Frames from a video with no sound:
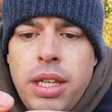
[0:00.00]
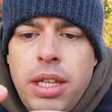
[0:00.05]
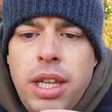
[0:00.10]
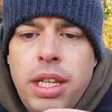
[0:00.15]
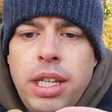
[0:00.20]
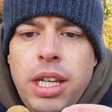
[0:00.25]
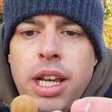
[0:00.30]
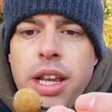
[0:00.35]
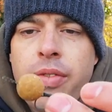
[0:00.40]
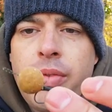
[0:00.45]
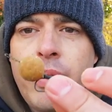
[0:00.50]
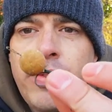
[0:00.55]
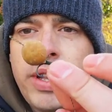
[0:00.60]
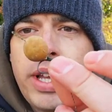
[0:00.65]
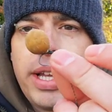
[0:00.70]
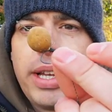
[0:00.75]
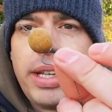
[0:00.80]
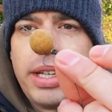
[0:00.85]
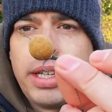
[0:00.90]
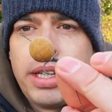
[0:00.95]
Then you're left with
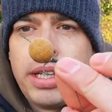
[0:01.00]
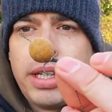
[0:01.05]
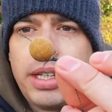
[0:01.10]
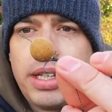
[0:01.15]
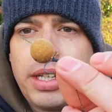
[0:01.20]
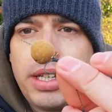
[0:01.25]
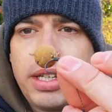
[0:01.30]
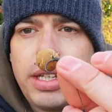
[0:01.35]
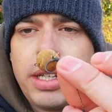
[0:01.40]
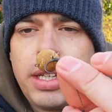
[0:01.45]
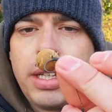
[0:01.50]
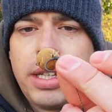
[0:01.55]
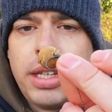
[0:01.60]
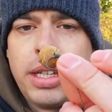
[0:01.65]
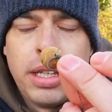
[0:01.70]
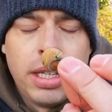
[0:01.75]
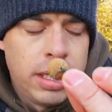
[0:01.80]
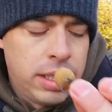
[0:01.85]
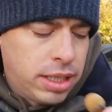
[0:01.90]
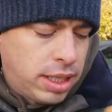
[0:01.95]
that.
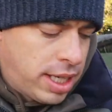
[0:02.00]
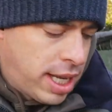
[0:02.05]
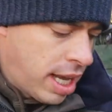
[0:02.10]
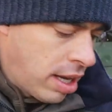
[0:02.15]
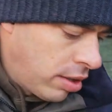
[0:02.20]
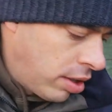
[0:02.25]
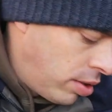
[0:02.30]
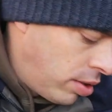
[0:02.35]
Now